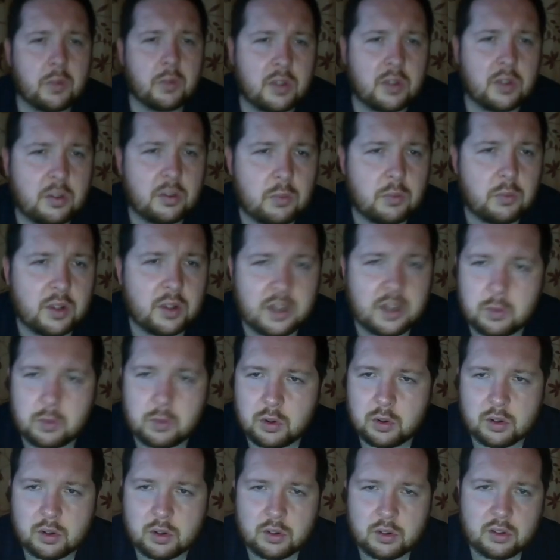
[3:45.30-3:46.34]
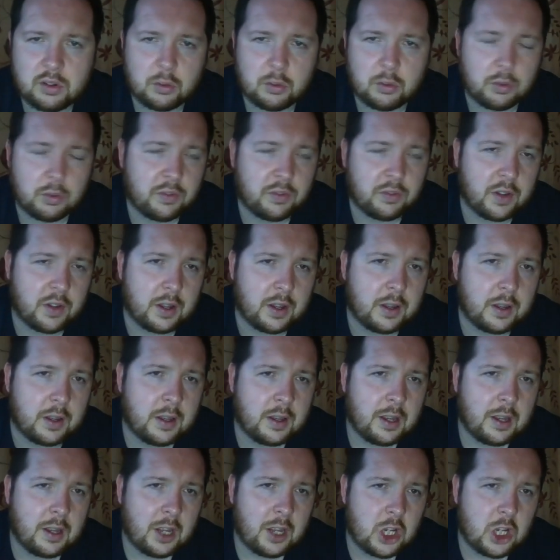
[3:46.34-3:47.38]
we'll see what sort of
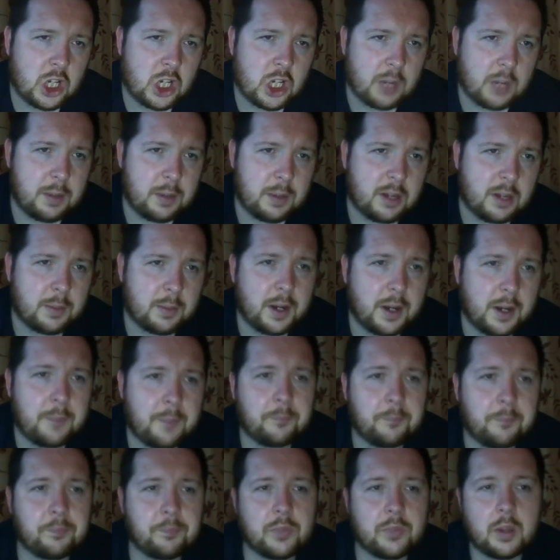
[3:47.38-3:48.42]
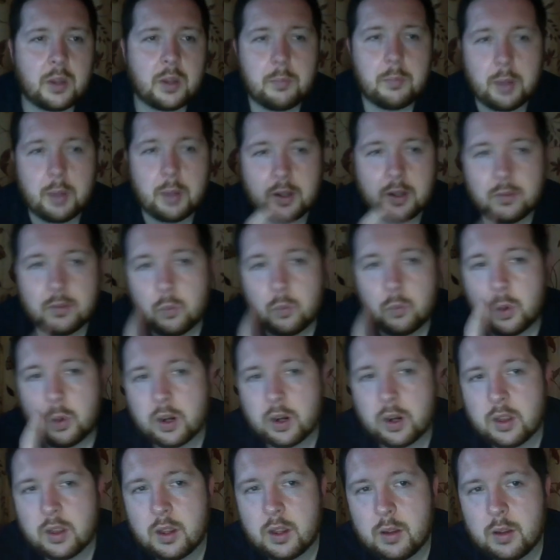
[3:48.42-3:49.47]
shape he's been in. But one of
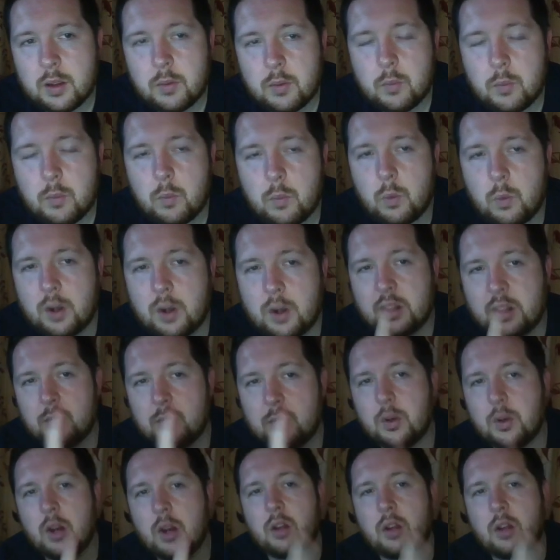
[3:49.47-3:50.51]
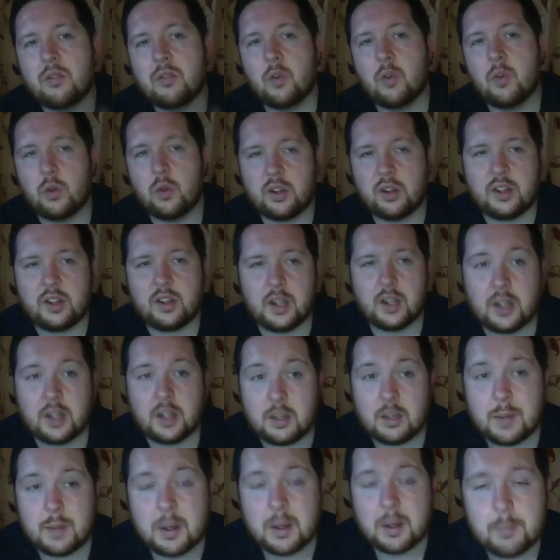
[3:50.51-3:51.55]
the ones I'm really looking forward to seeing, he
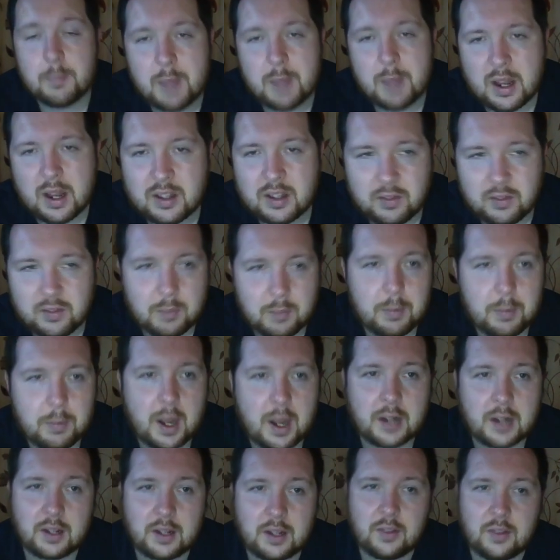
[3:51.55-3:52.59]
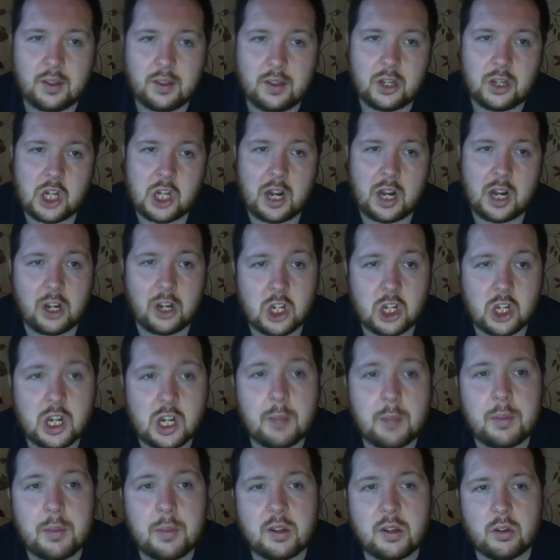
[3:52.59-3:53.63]
made a massive impact in the Challenge Cup
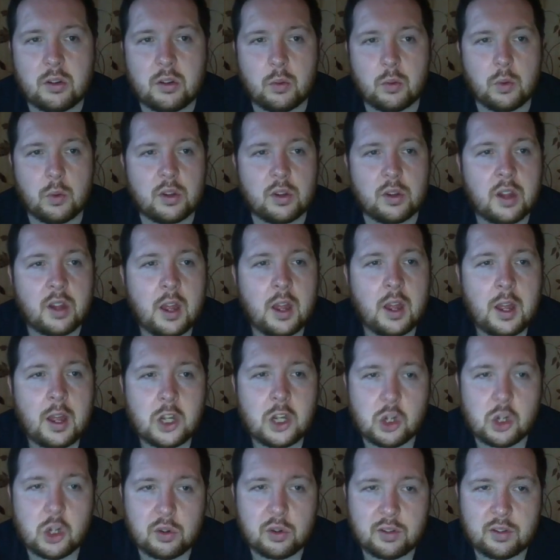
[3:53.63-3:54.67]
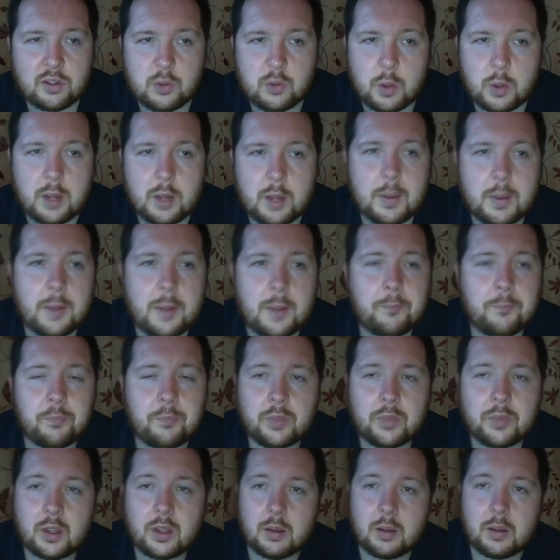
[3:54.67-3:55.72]
this year, was Joseph Dweba.
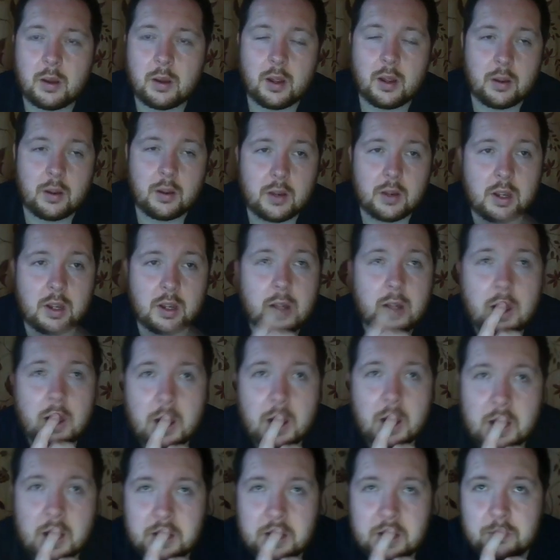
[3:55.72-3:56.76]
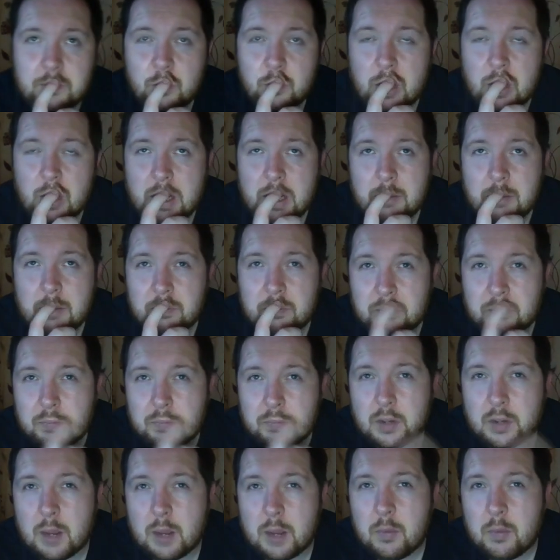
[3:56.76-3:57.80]
He's really
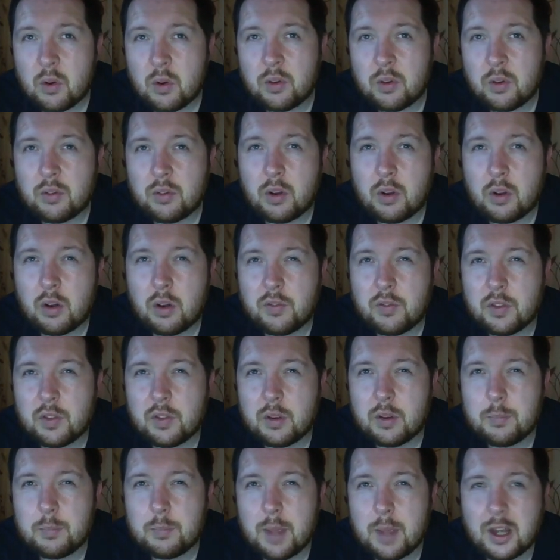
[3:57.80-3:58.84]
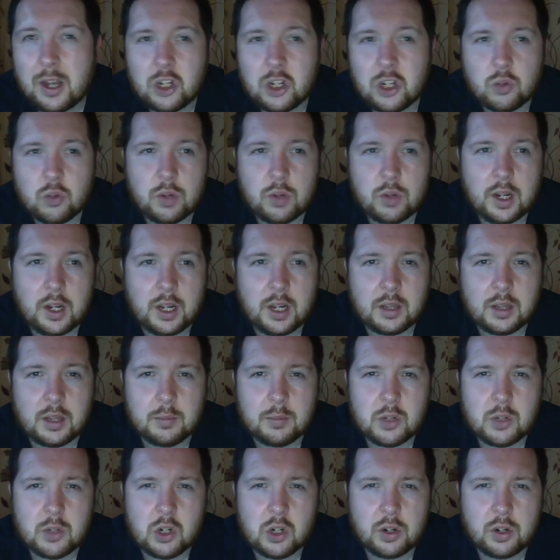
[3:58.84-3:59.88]
come off the bench really in the
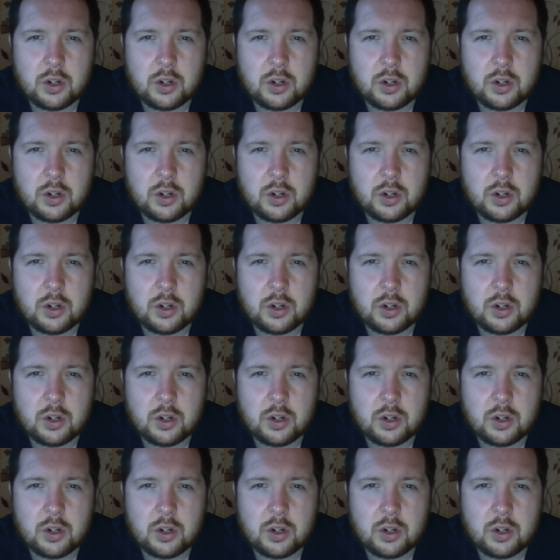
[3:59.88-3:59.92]
majority of the